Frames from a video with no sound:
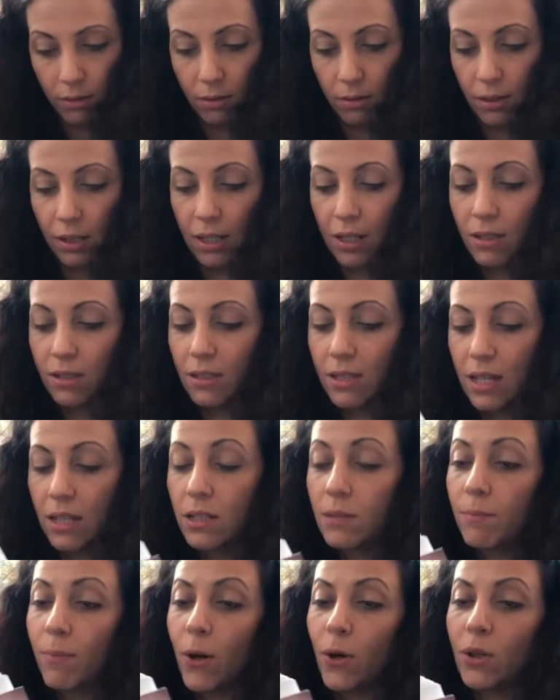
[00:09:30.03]
he
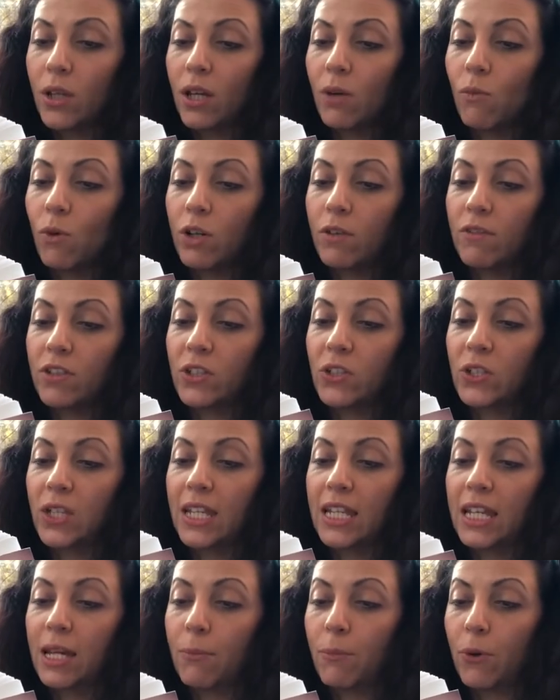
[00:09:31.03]
said, poking one of his
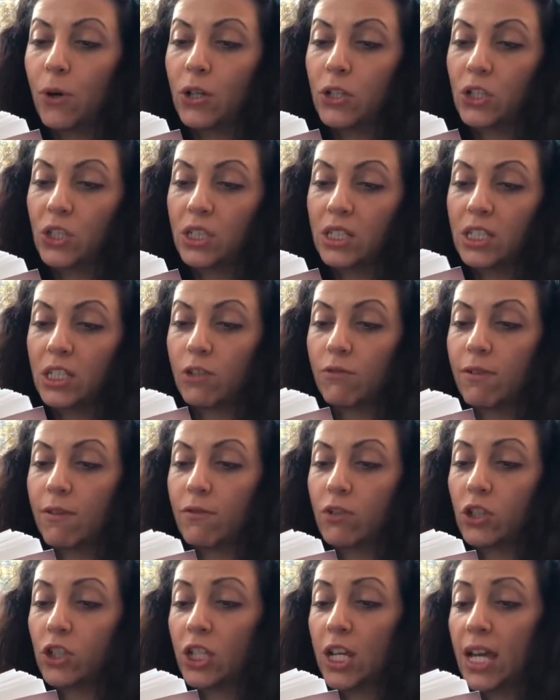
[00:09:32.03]
skinnier branches into
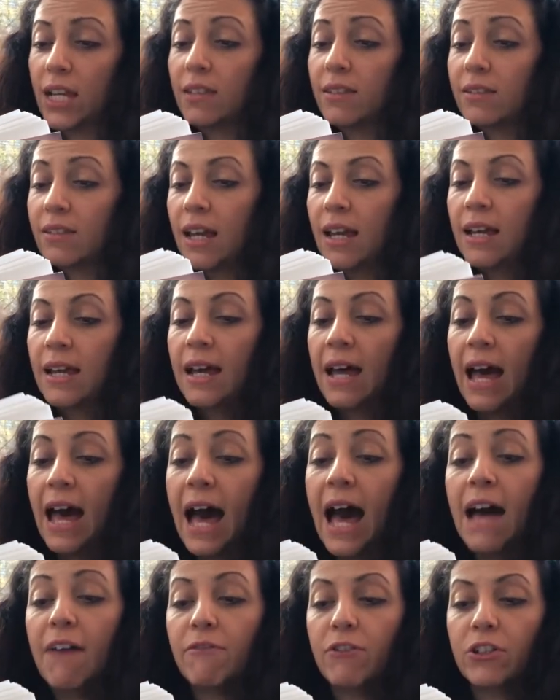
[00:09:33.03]
River's chest,
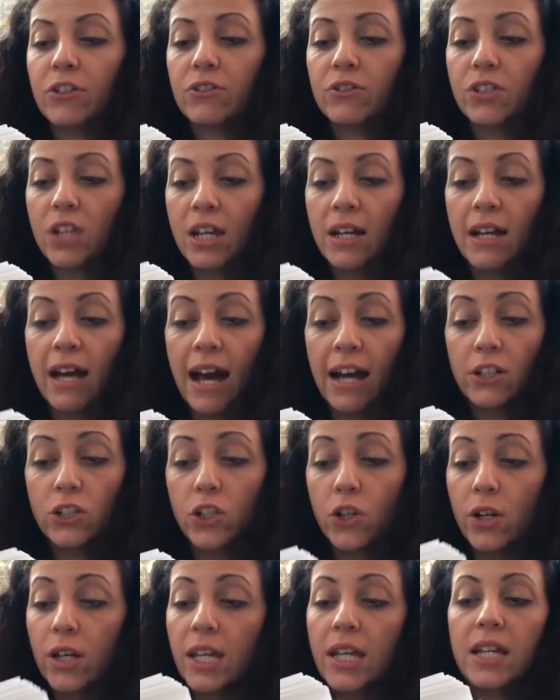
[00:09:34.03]
"haven't had
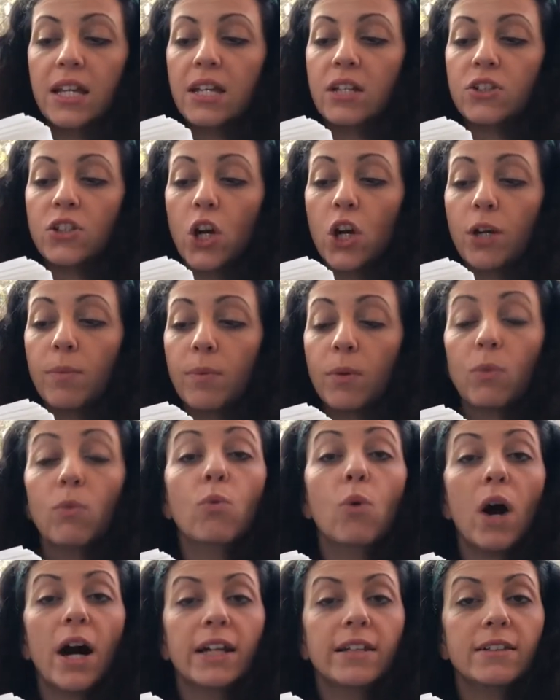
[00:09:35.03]
your ears open
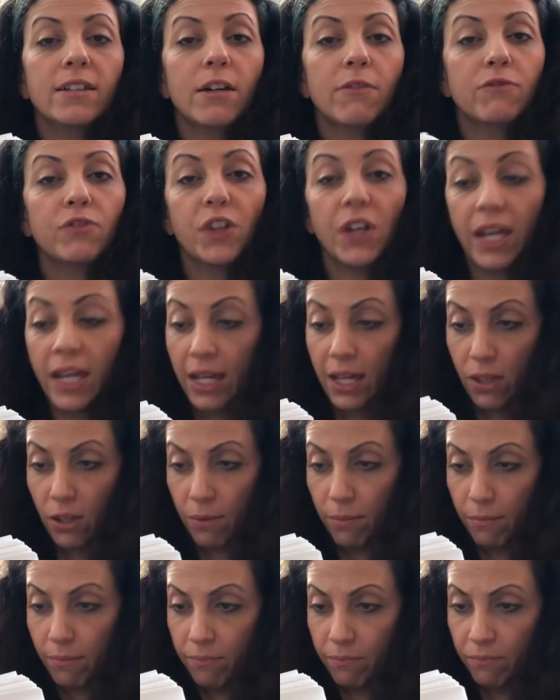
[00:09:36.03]
wide enough to hear
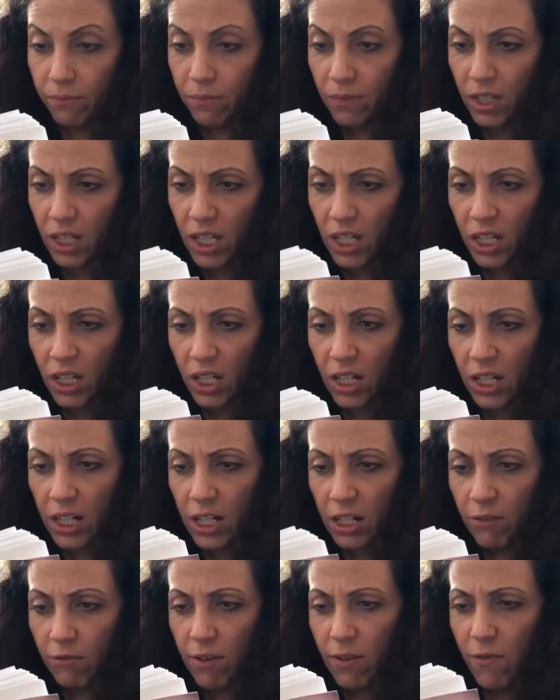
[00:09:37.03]
them."
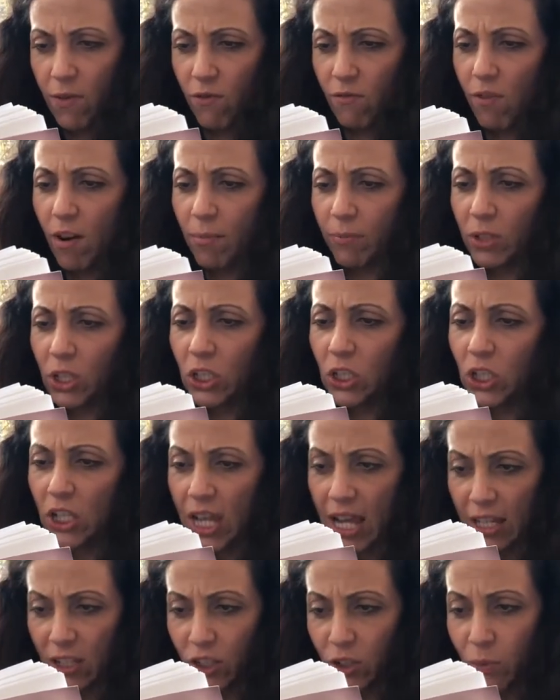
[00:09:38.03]
River rubbed her
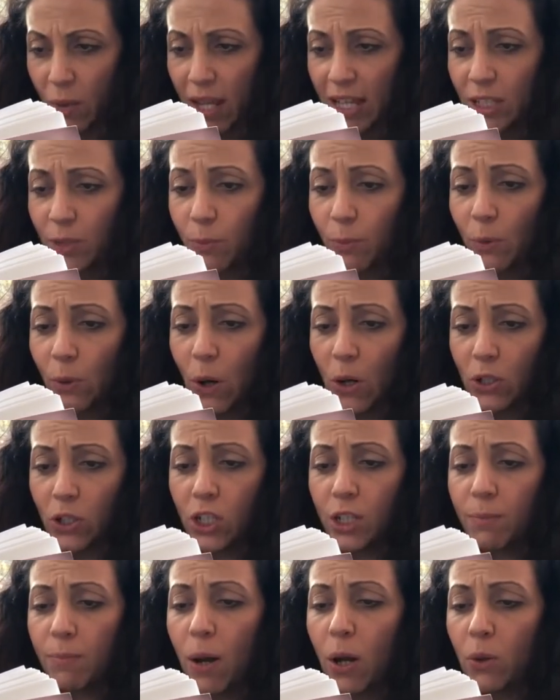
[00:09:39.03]
chest where his branch
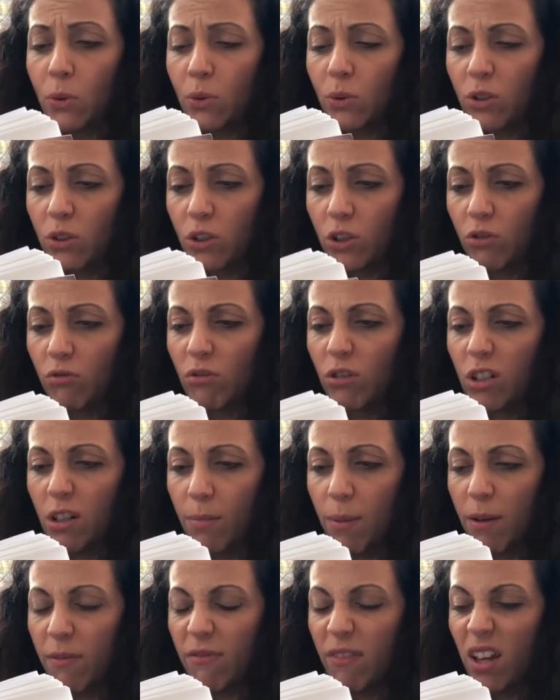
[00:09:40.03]
had poked and screwed up
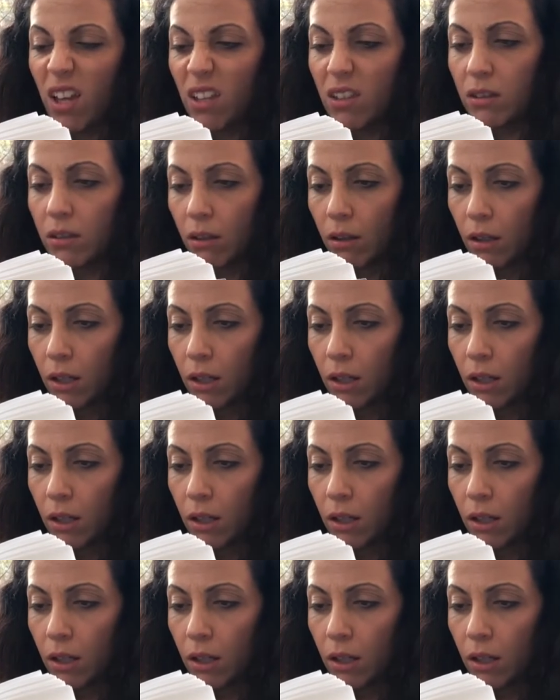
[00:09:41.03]
her face.